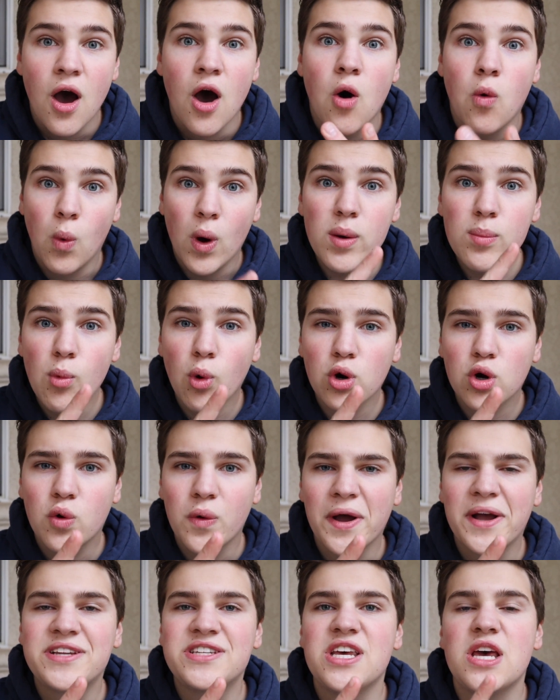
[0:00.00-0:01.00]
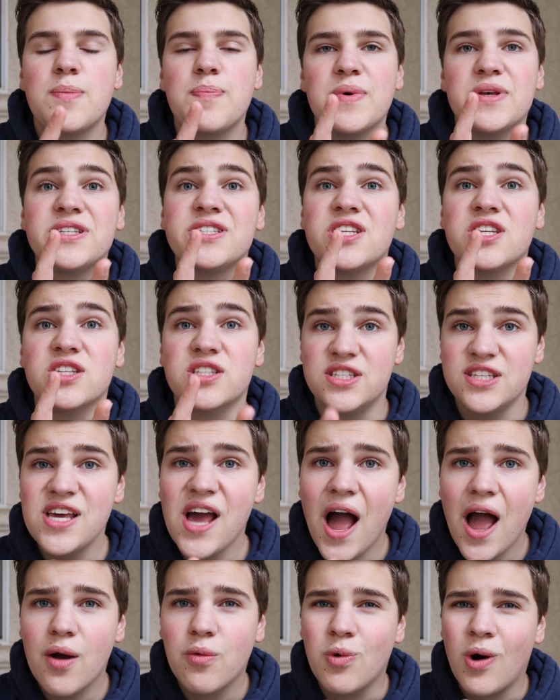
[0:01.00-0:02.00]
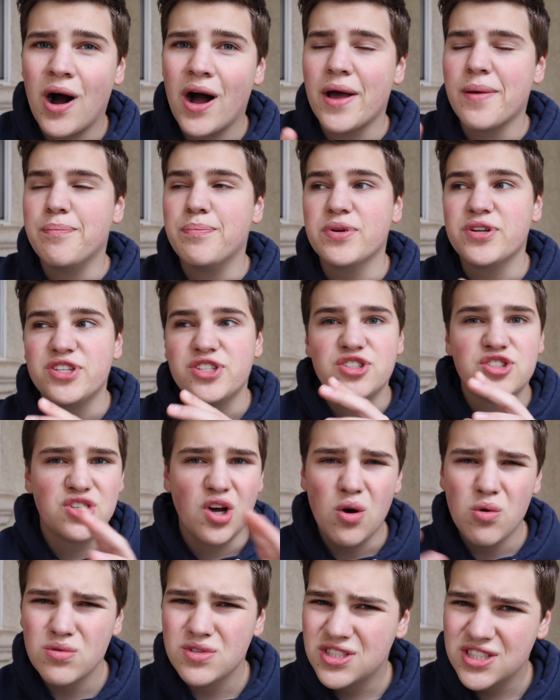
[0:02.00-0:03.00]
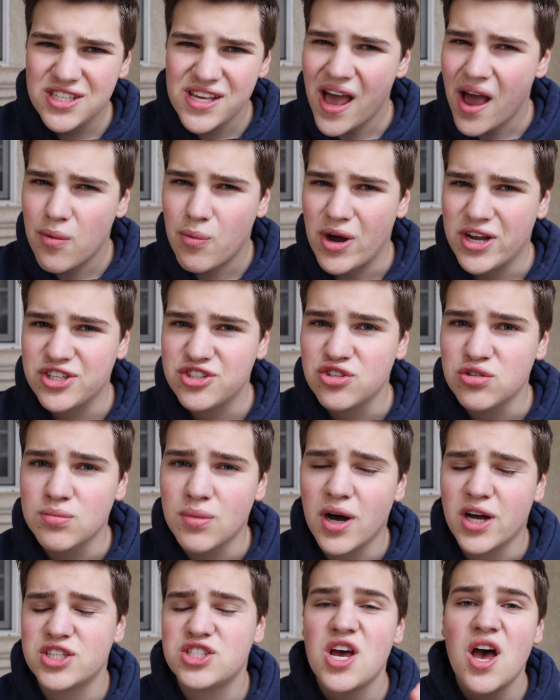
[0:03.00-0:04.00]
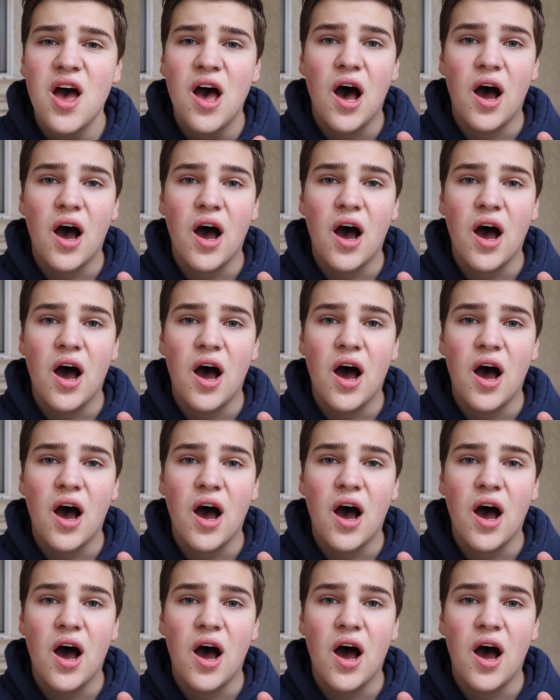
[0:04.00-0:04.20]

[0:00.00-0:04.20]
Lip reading: One more quick tip is to DIY, but don't DIY too much.